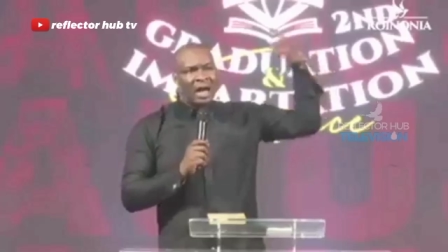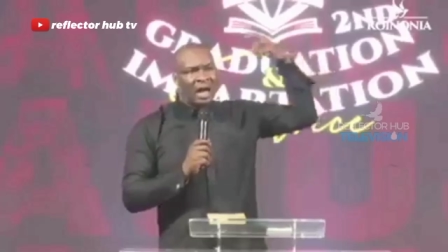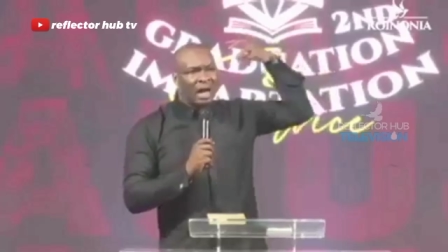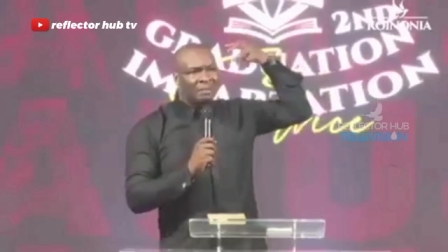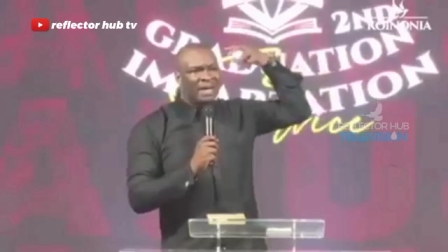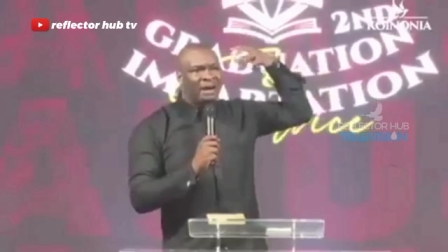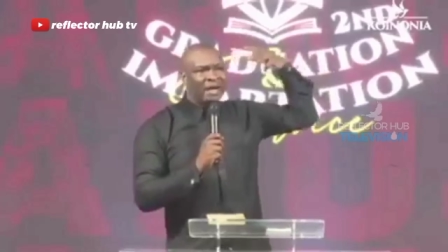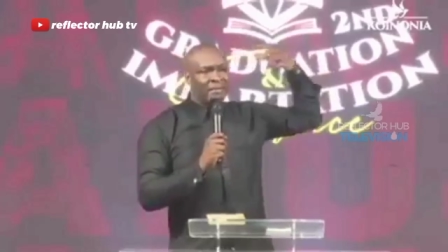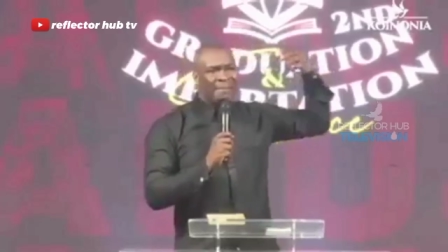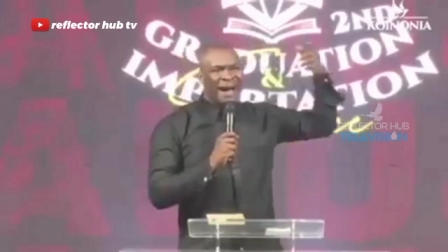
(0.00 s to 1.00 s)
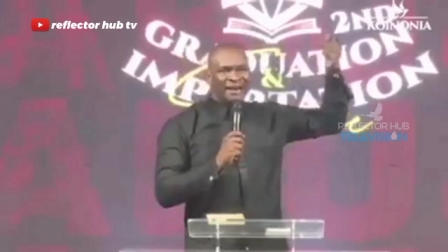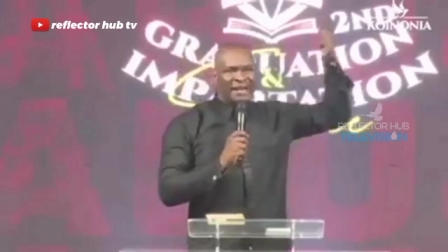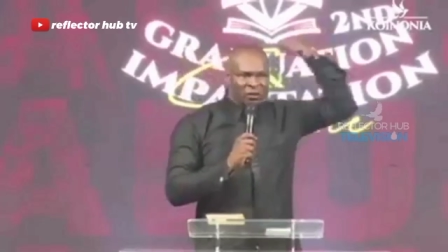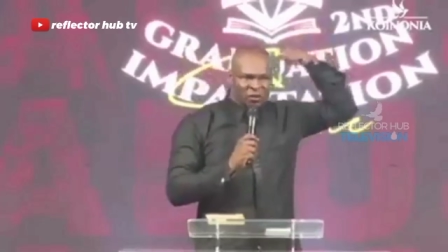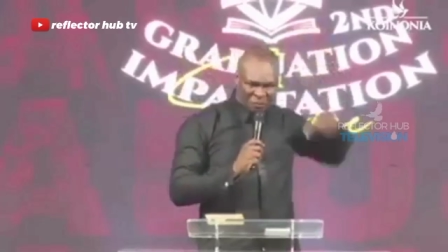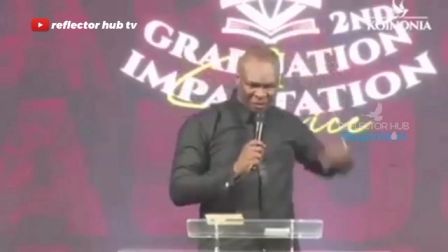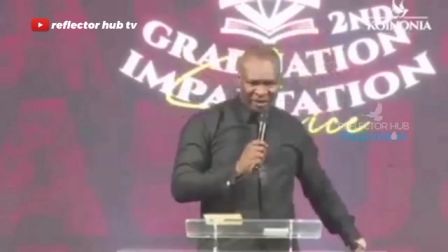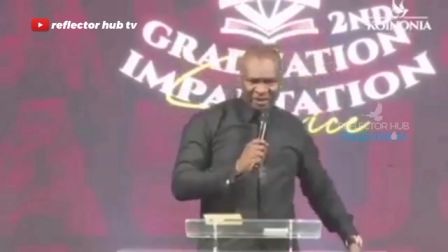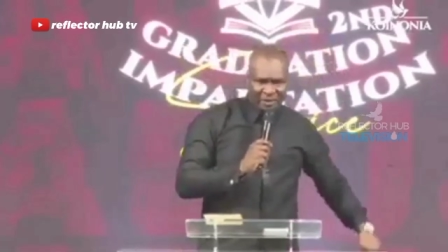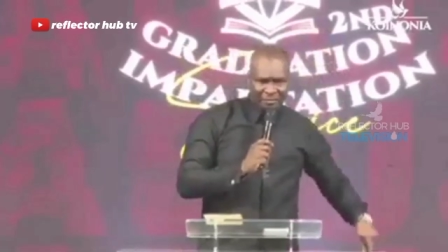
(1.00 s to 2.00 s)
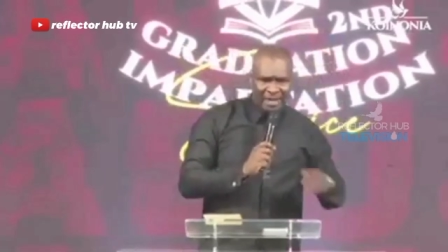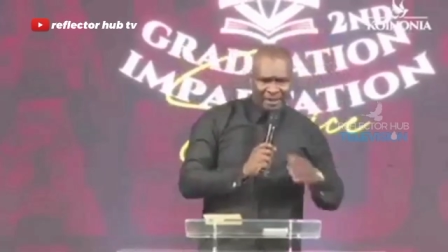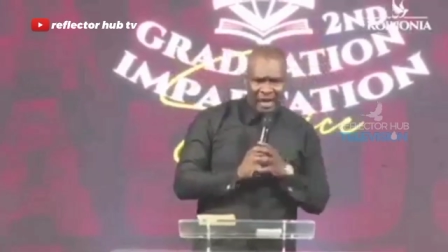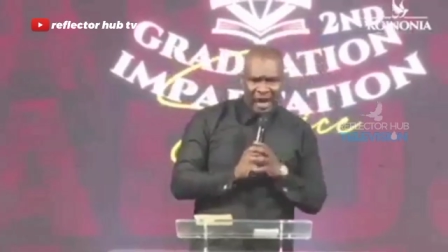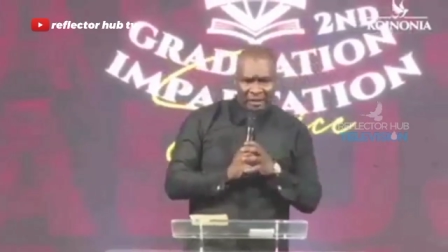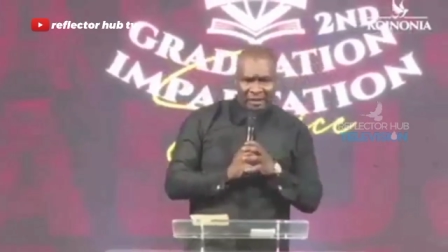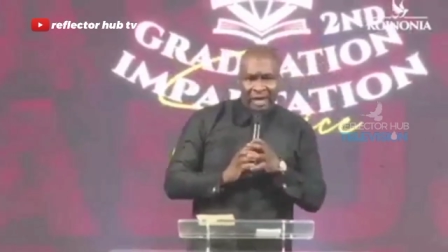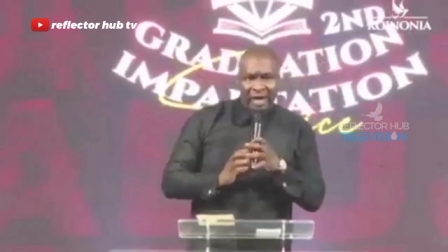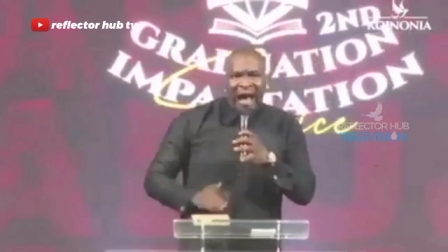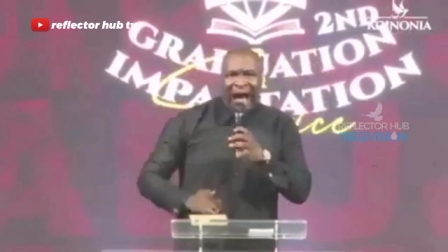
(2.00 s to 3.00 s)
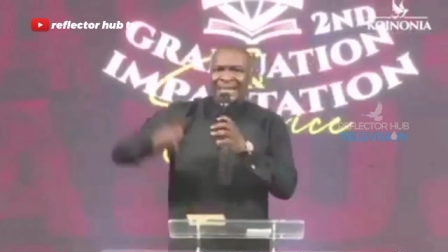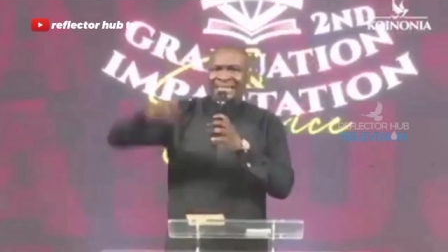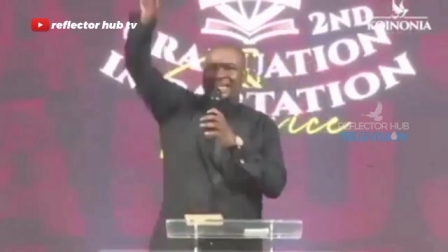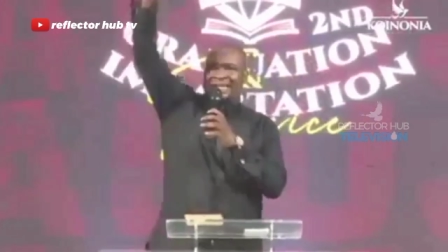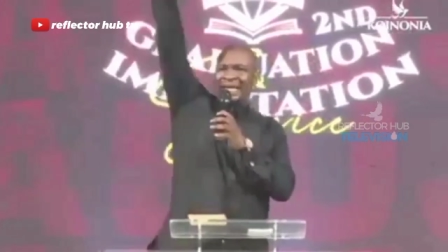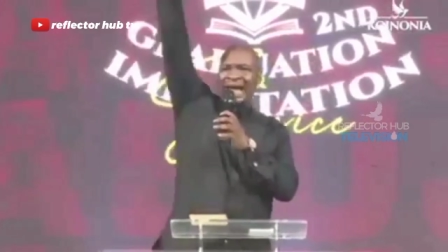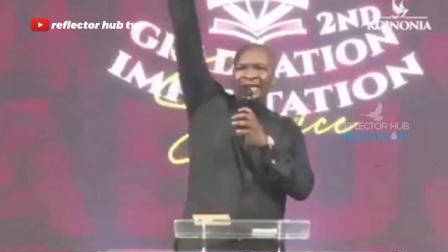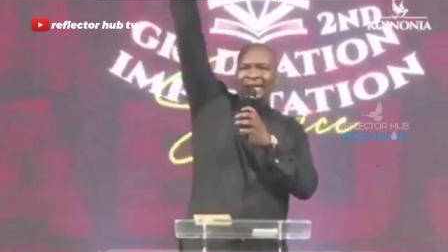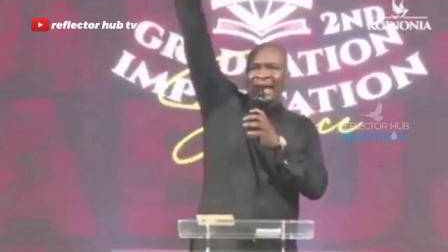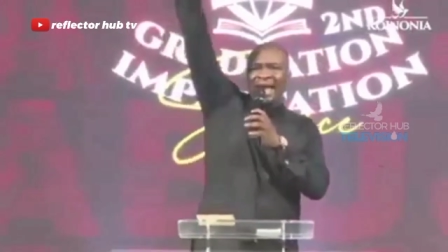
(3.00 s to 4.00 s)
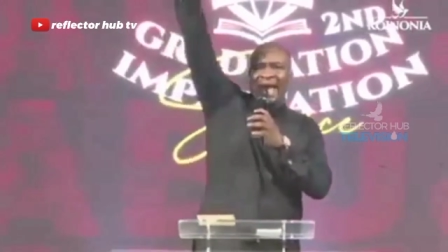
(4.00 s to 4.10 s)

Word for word: I'm hearing marine spirit in my heart I decree and declare